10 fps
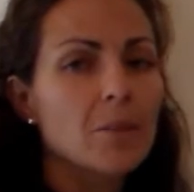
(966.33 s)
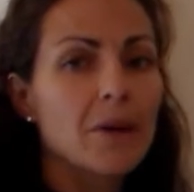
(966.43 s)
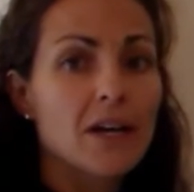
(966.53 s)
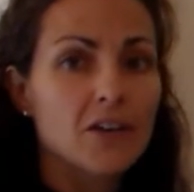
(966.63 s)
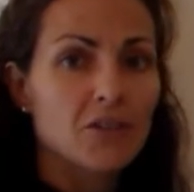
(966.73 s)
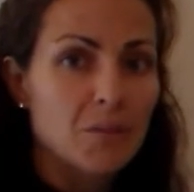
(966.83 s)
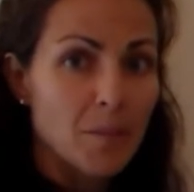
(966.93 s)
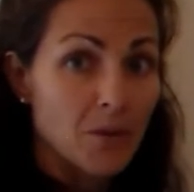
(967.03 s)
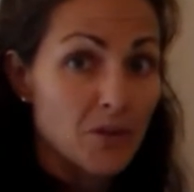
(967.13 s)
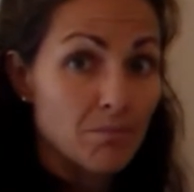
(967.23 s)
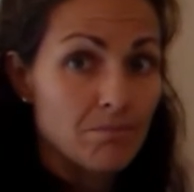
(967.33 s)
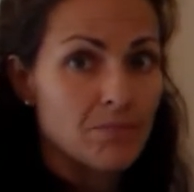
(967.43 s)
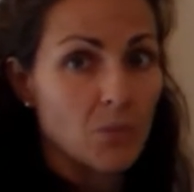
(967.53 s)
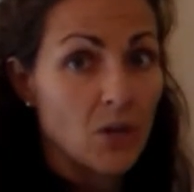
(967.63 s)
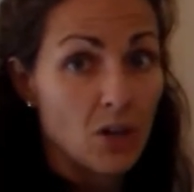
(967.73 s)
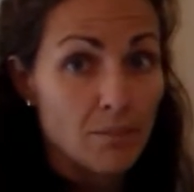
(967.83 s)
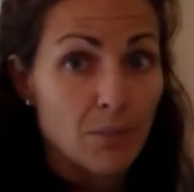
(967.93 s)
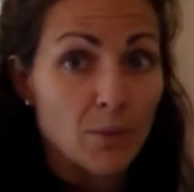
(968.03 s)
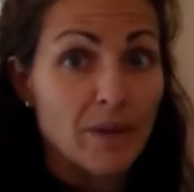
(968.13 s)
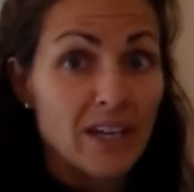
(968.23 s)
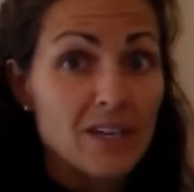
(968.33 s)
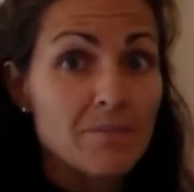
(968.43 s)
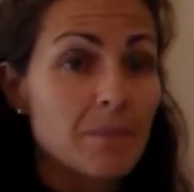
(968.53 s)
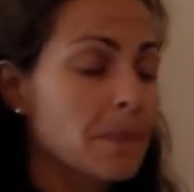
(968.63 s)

I'm not going to remember to, we call it burping it.